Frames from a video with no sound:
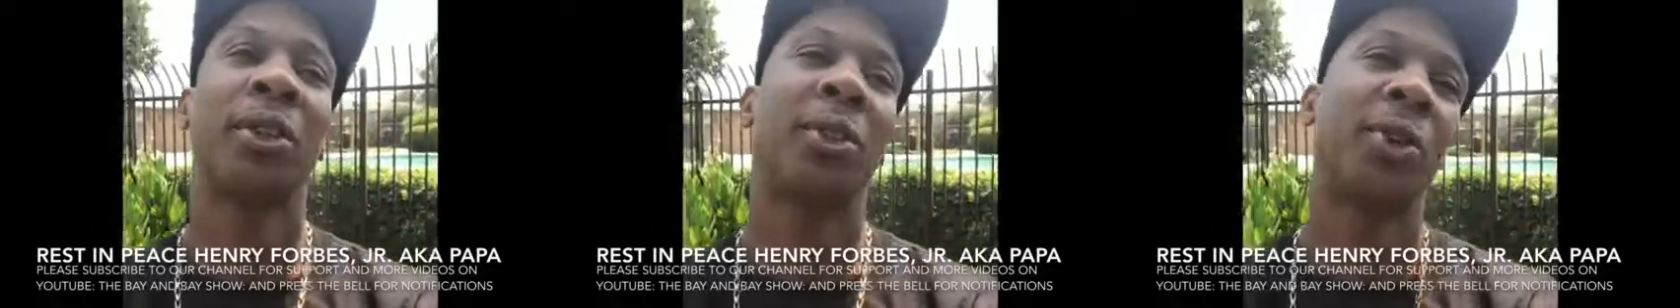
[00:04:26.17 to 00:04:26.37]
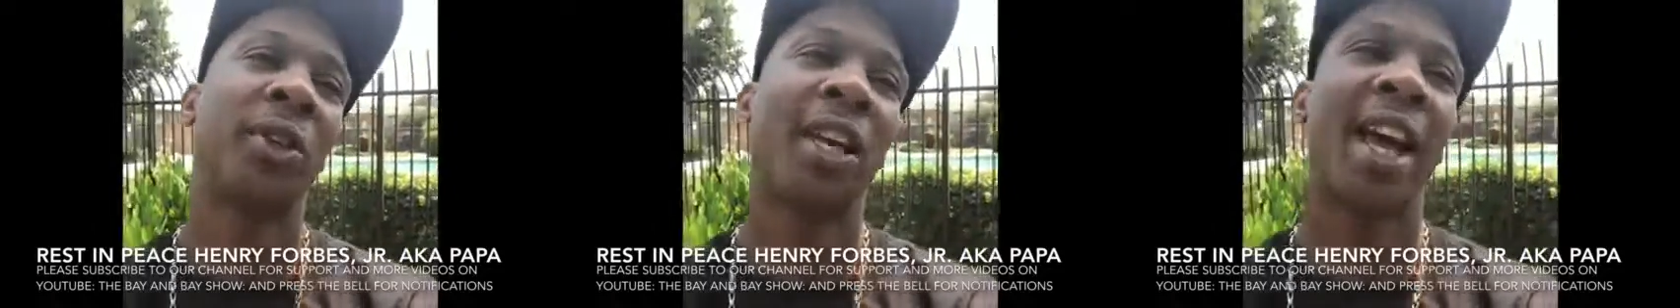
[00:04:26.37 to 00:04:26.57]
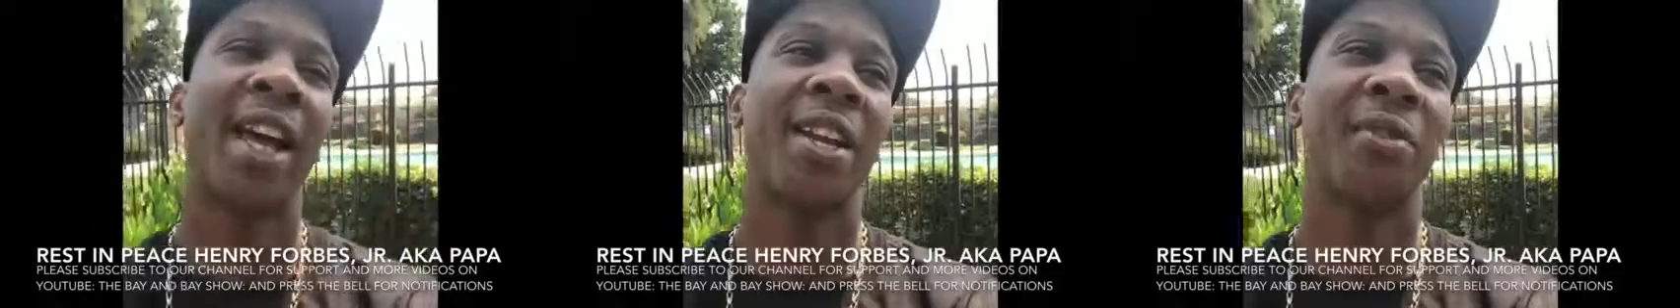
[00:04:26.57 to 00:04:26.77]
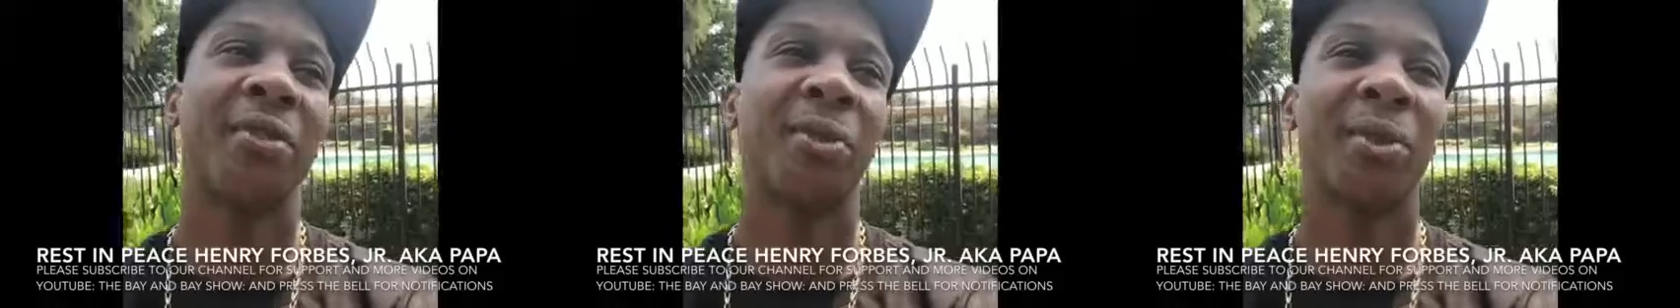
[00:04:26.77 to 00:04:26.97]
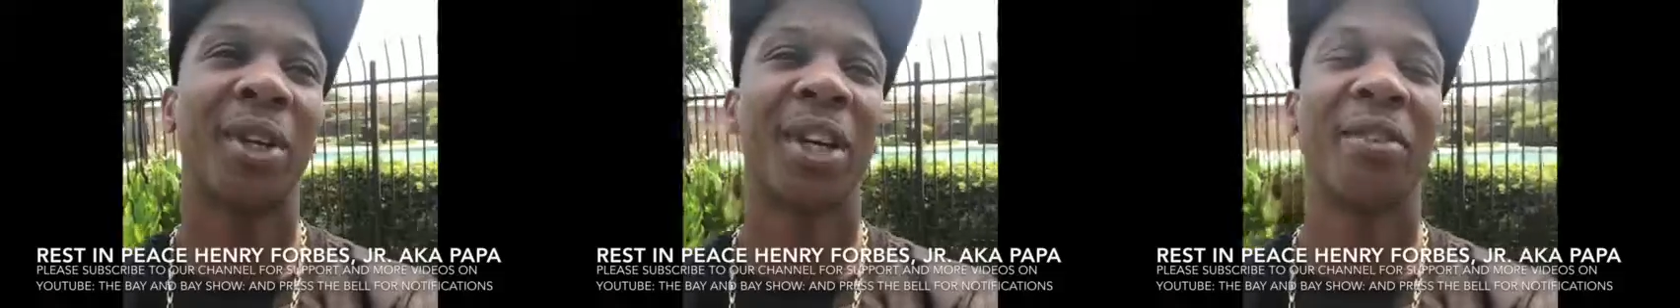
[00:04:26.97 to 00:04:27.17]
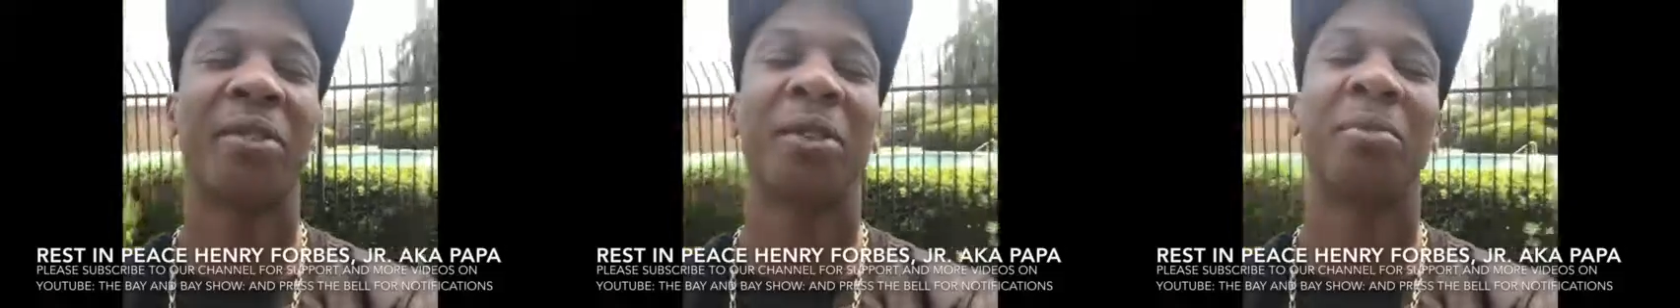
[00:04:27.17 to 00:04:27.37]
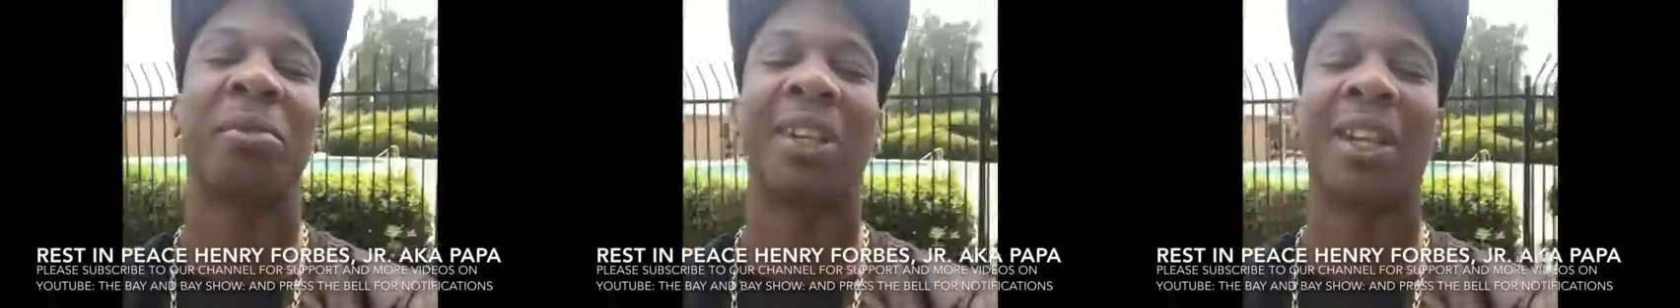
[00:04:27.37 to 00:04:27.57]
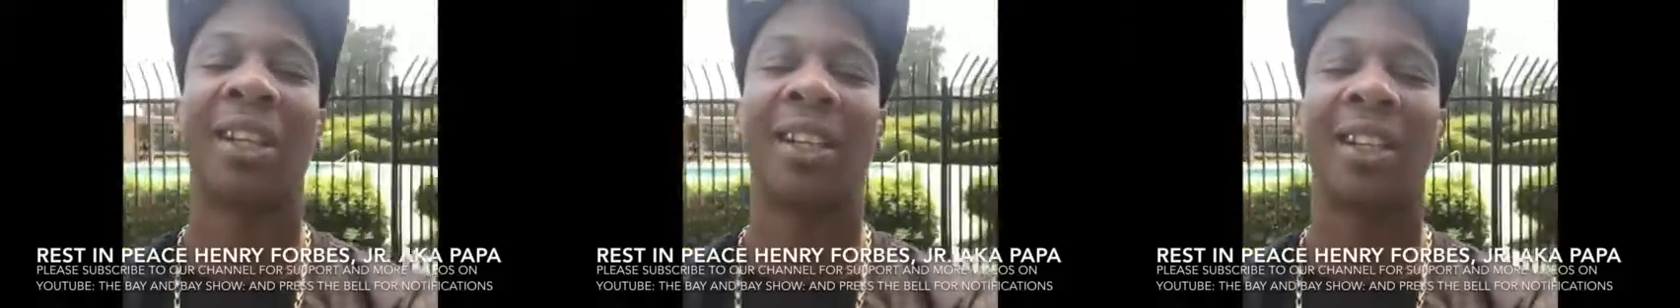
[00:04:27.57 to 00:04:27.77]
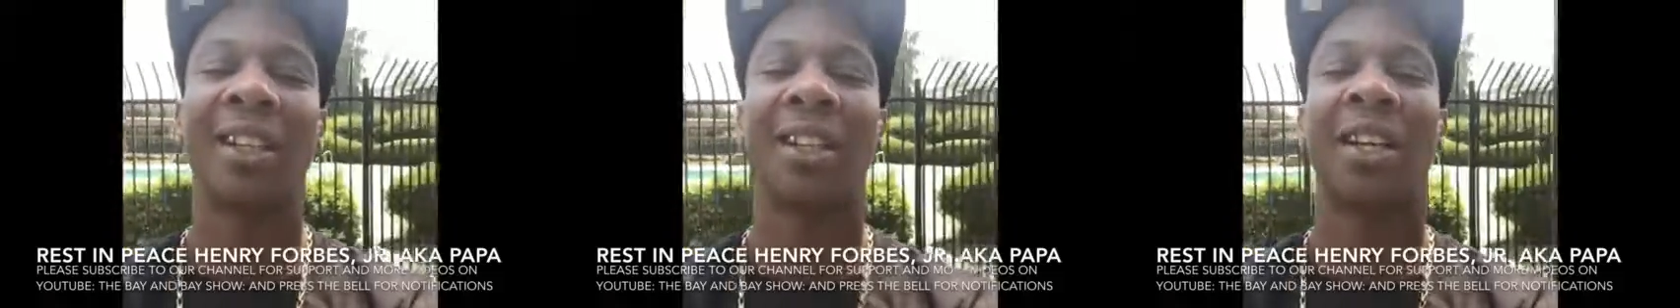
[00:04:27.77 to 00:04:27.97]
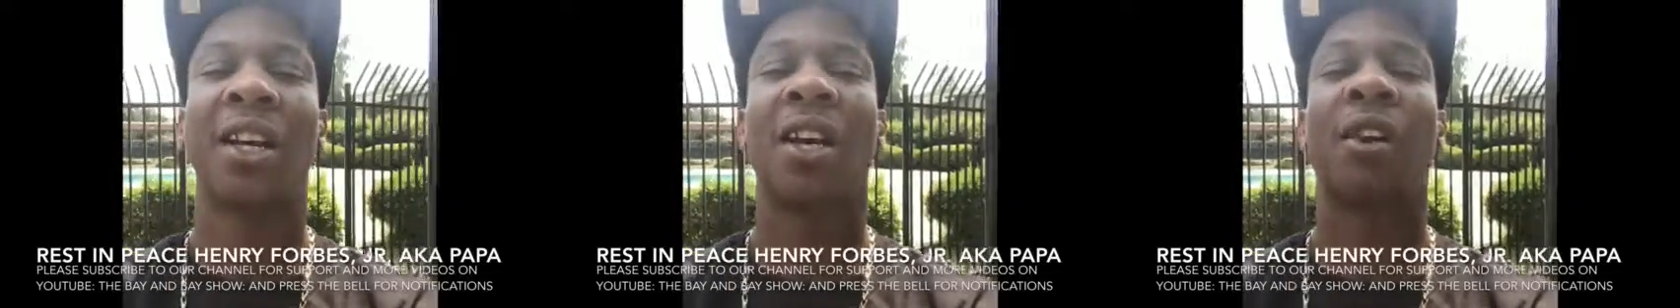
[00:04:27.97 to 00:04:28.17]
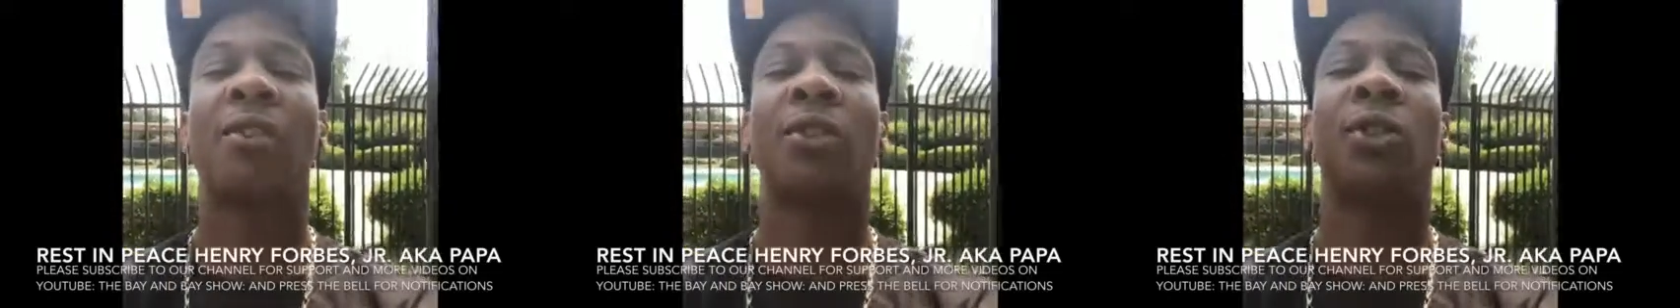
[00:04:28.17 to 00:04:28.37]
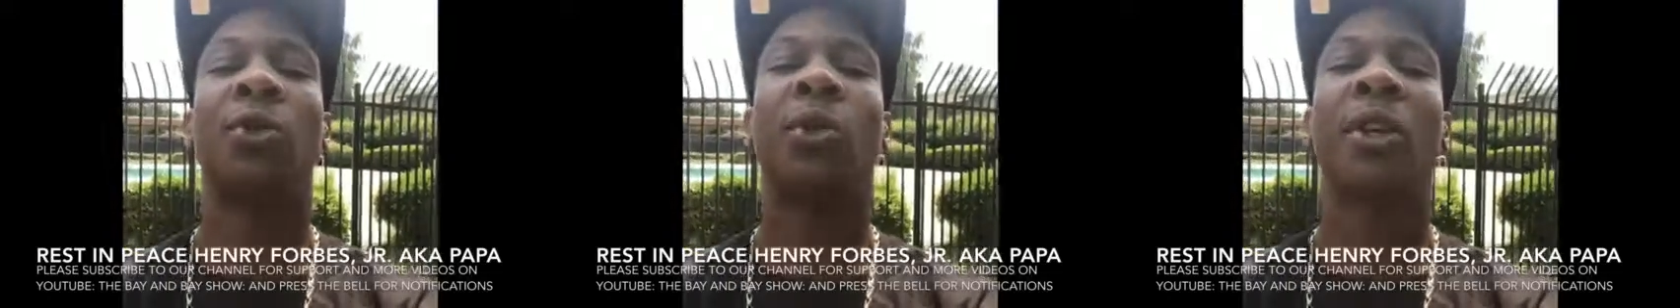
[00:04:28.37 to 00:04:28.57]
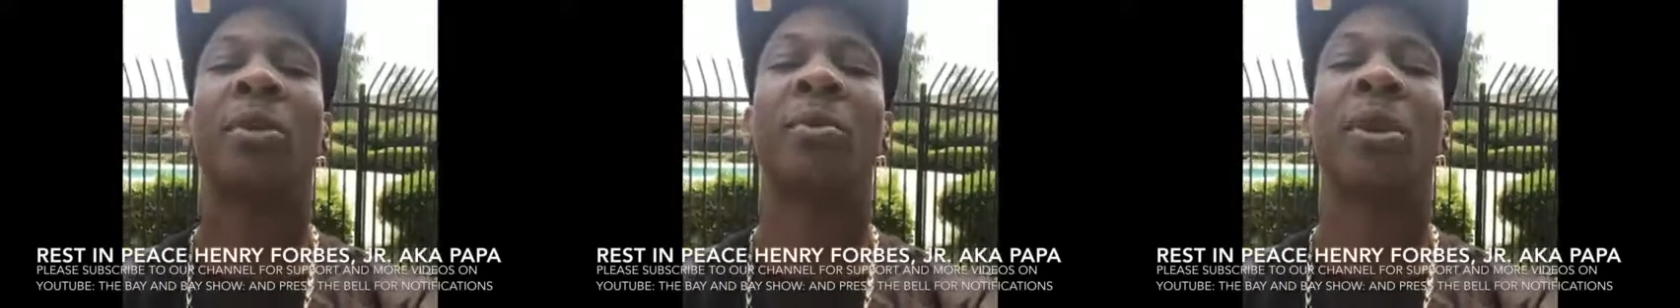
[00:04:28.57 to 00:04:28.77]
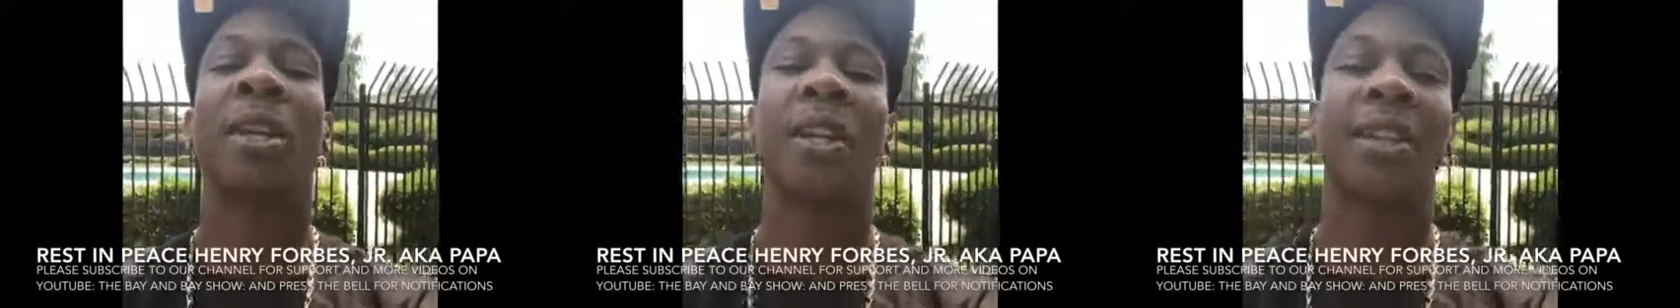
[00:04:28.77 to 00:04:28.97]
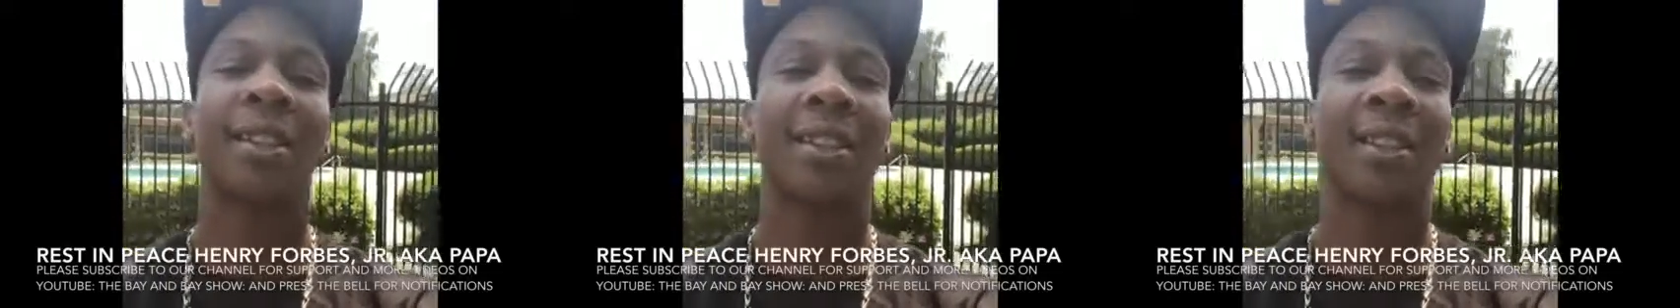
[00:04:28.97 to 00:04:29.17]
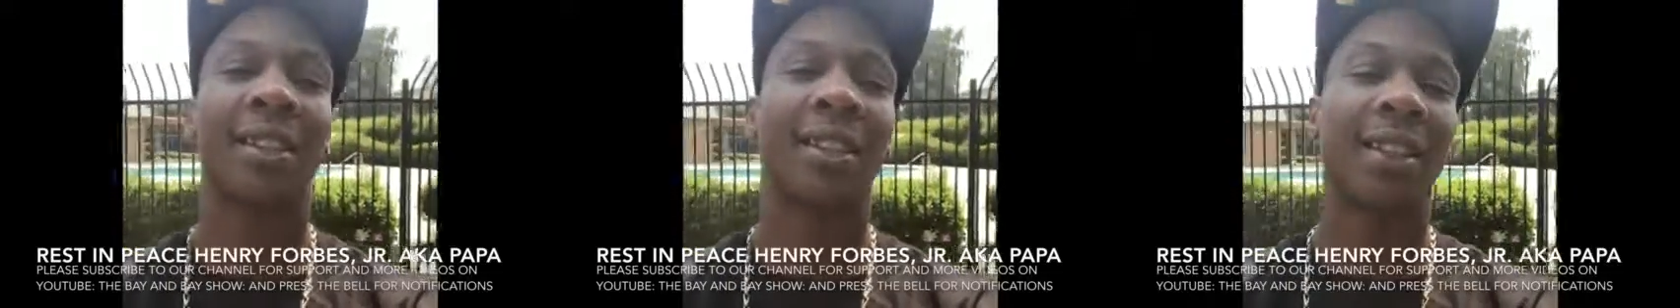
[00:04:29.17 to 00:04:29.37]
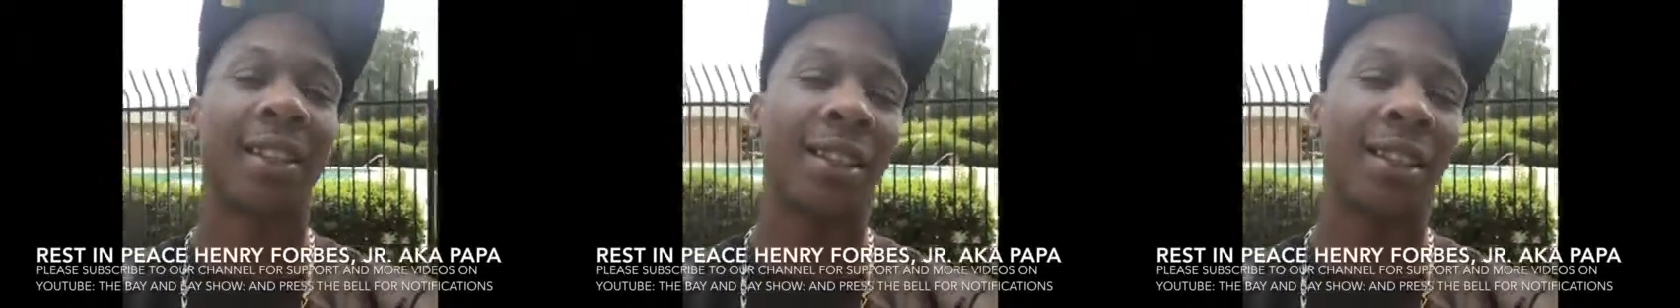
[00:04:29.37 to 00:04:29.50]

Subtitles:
creative or whatever the play is for $20.